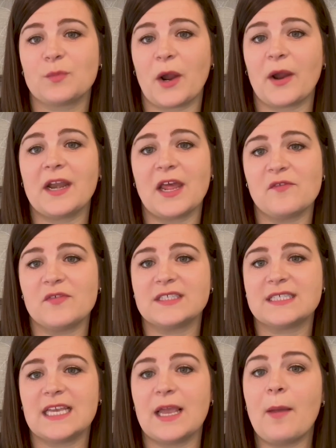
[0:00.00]
wear in
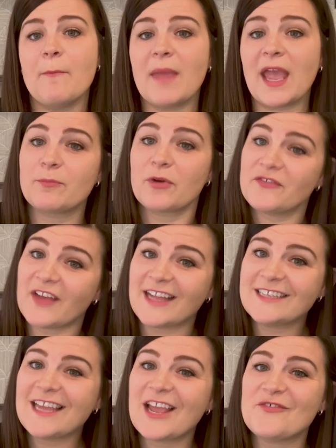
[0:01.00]
infancy may
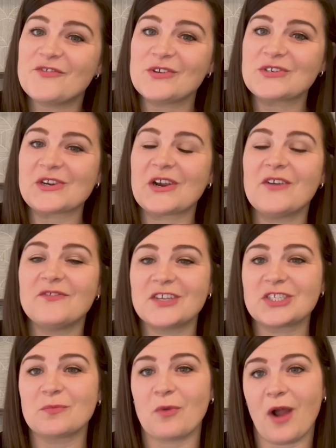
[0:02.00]
prevent a future of
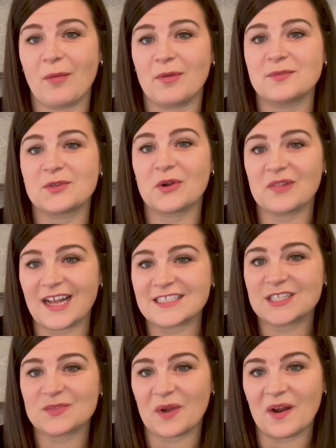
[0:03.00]
vision problems or
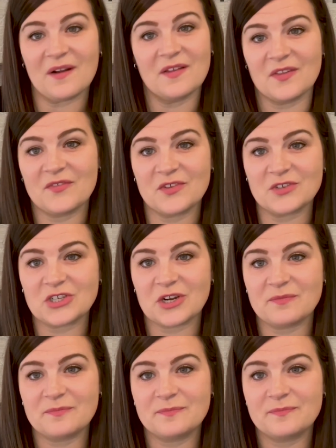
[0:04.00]
glasses wear in the future.